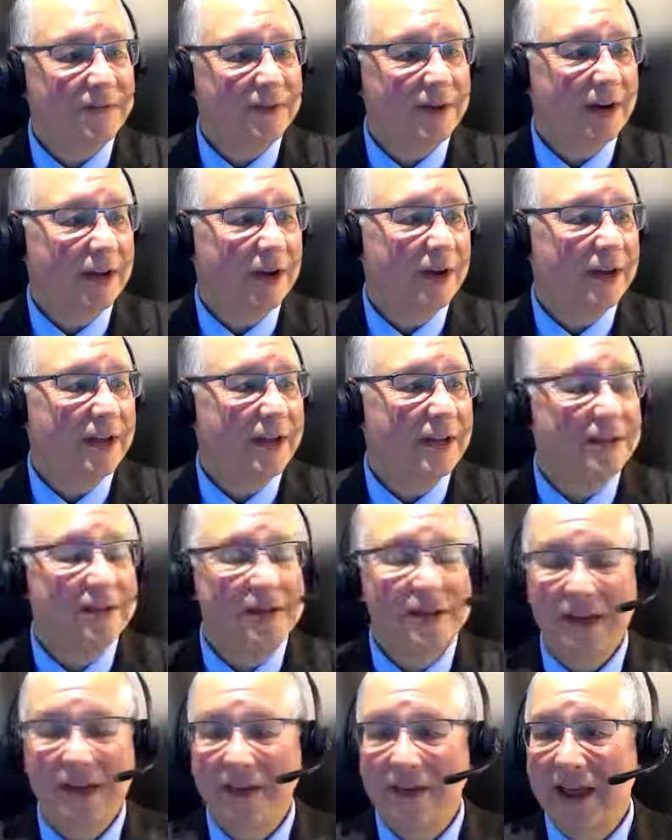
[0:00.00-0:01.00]

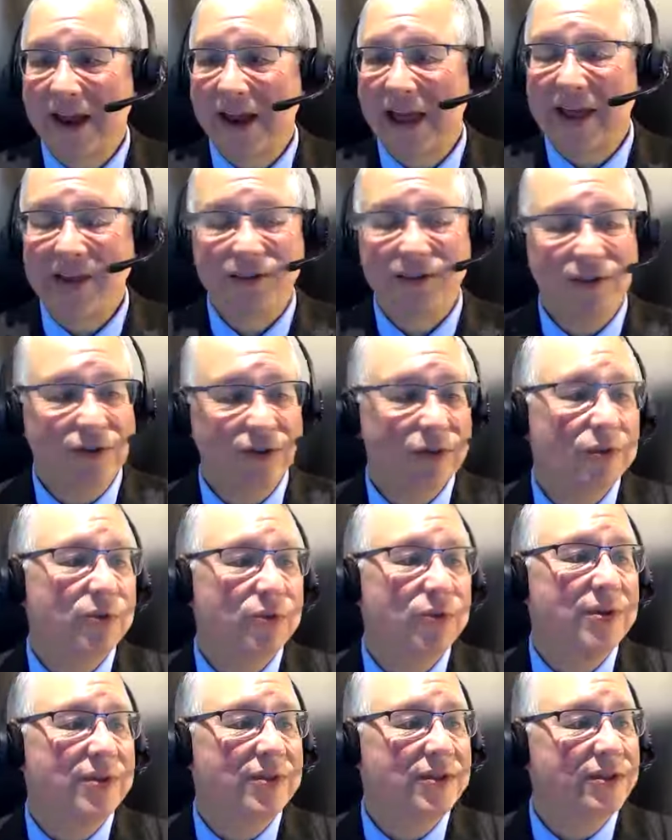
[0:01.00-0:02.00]
and that has to do
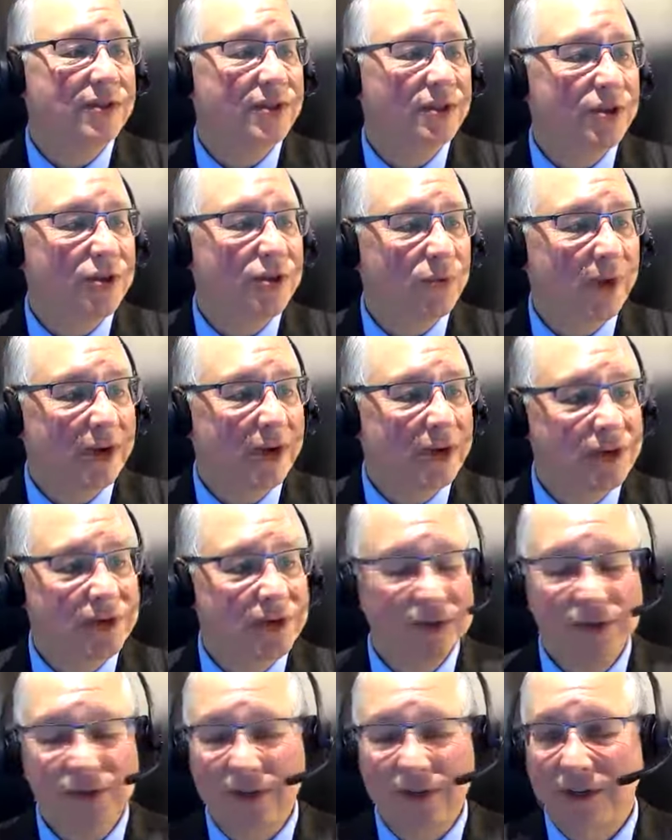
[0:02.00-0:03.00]
with the
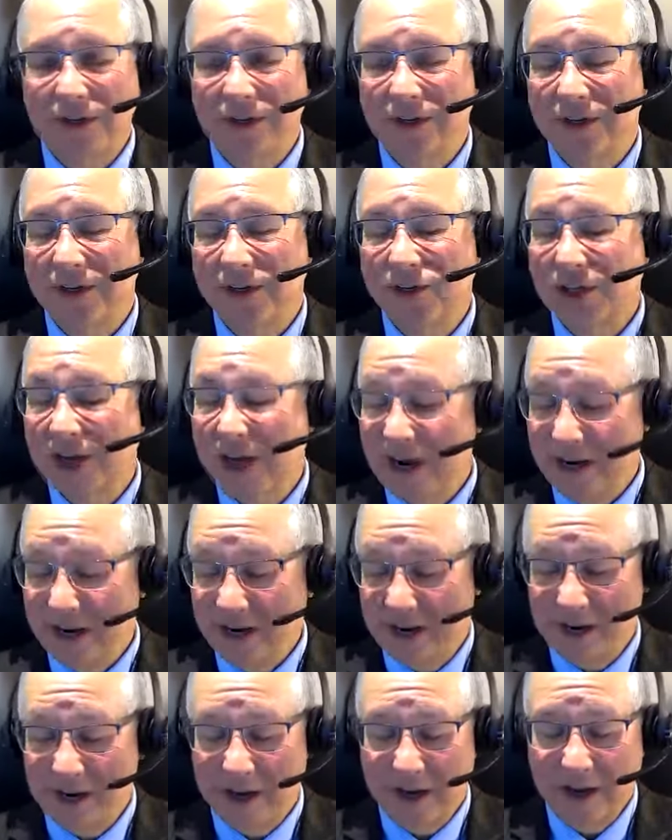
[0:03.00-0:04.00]
situations in
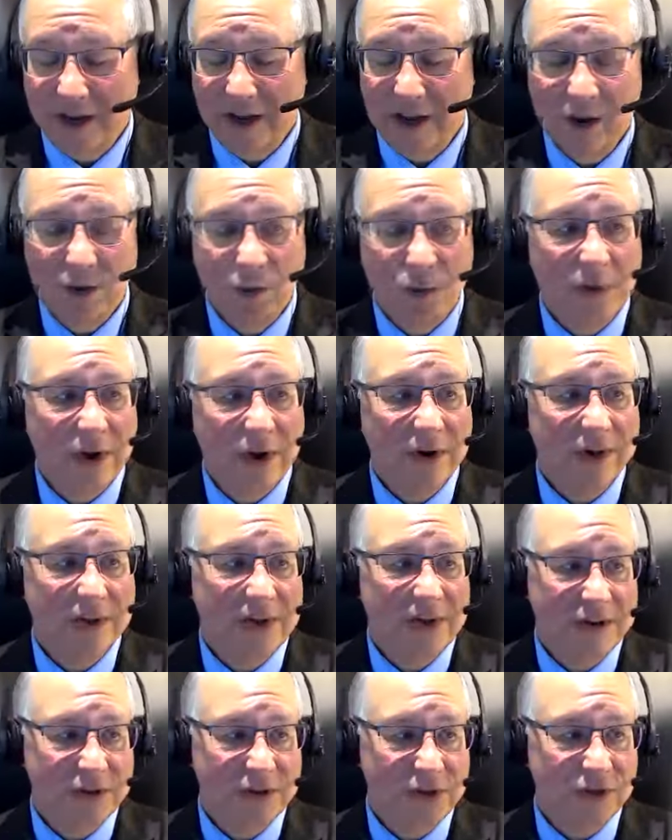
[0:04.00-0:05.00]
China where
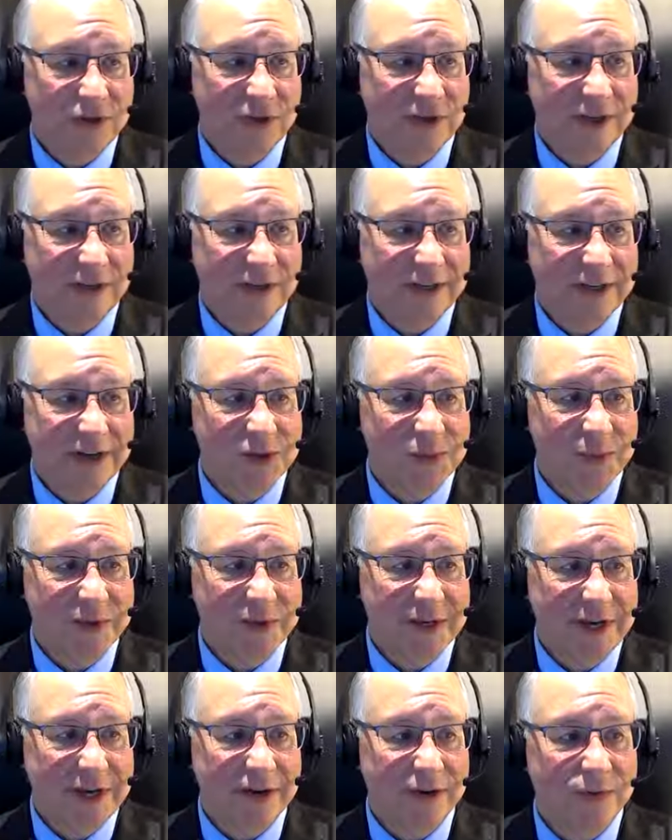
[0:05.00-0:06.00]
the UNCITRAL
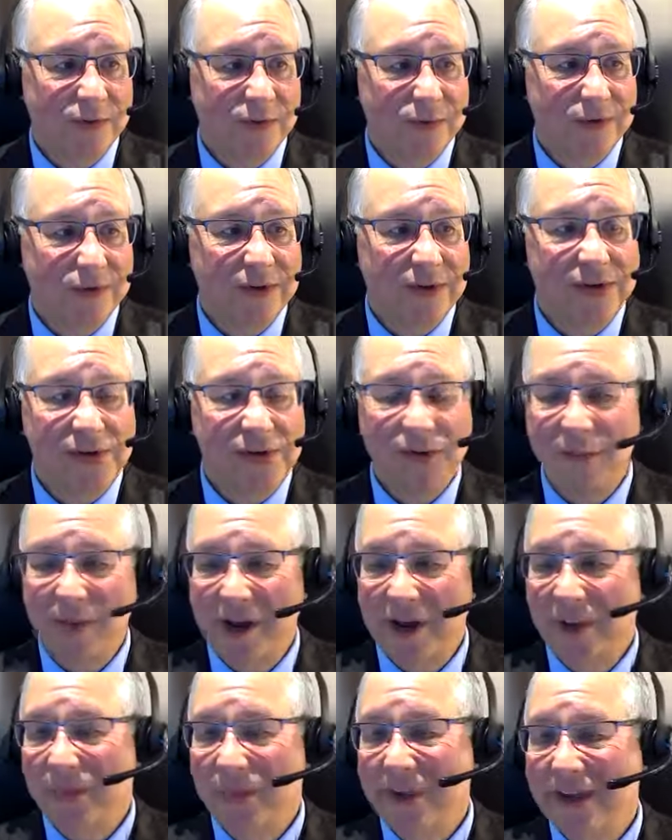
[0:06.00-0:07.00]
expedited rules
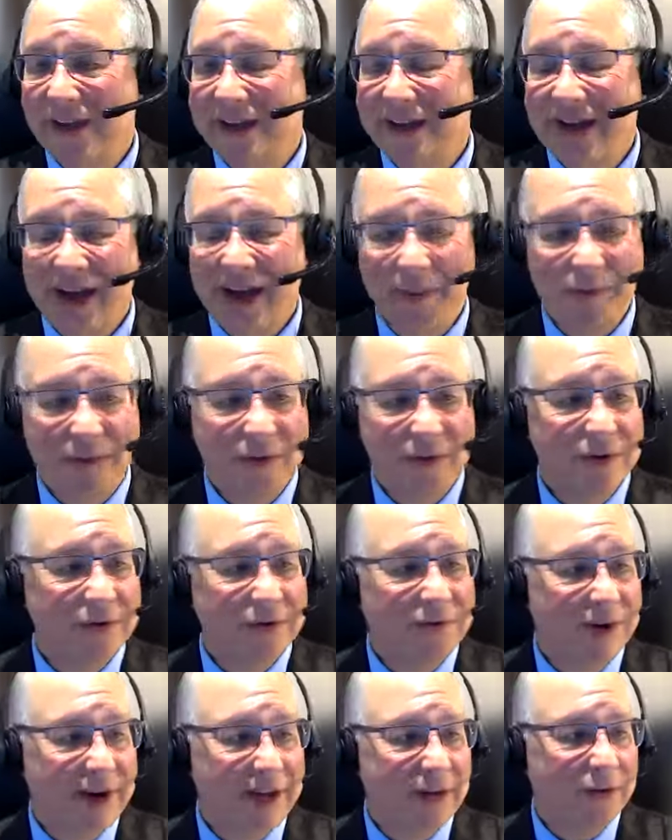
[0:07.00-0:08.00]
might be adopted or
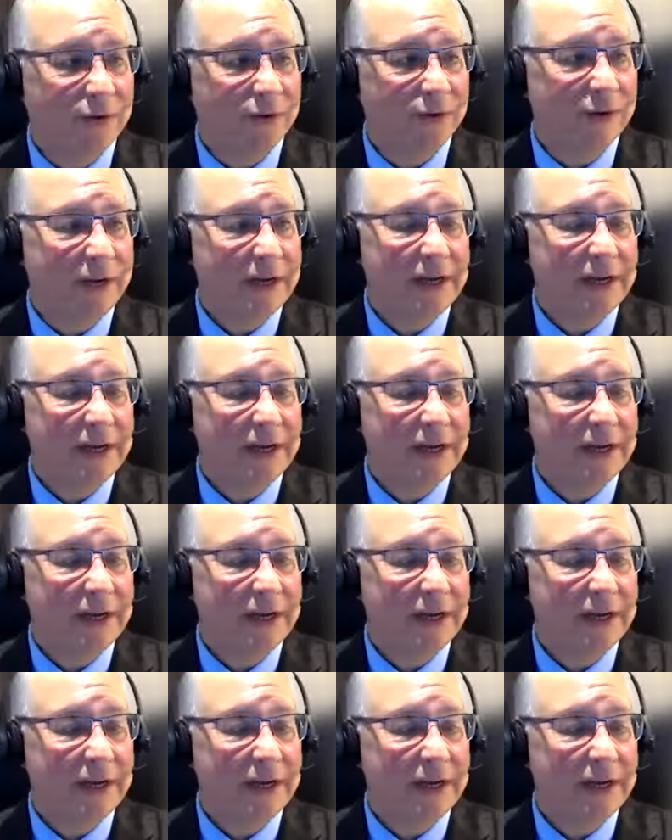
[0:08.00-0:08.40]
followed.